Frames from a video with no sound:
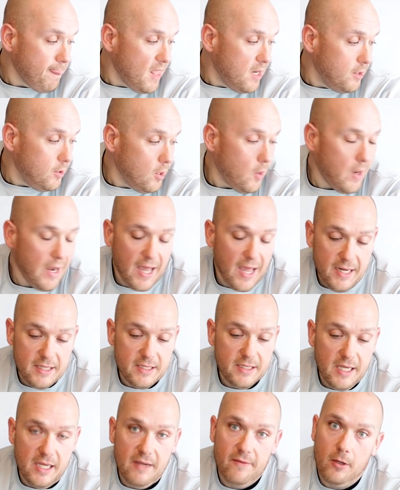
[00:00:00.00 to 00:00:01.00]
You know, I kind of
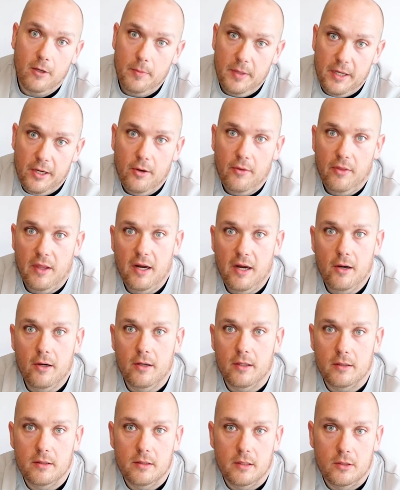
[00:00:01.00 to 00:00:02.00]
save up here and
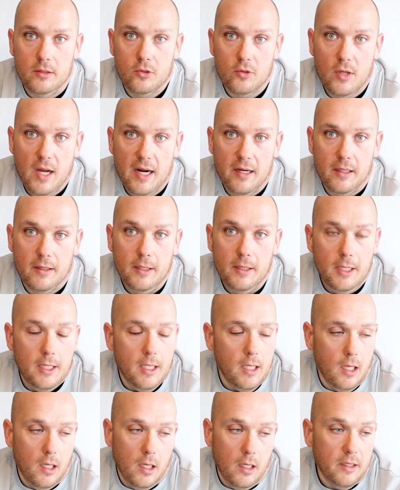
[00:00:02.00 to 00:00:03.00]
there to try
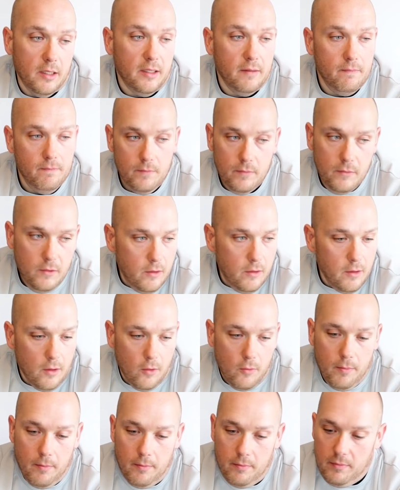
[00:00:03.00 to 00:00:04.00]
to, you
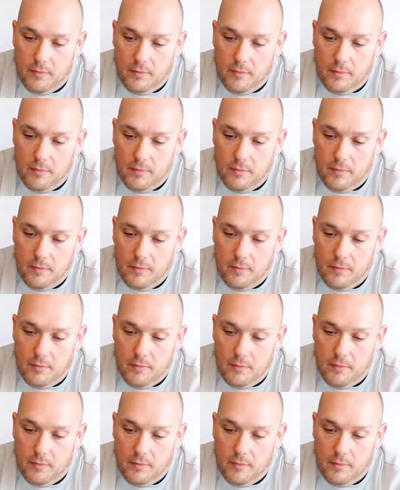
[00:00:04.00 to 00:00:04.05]
know,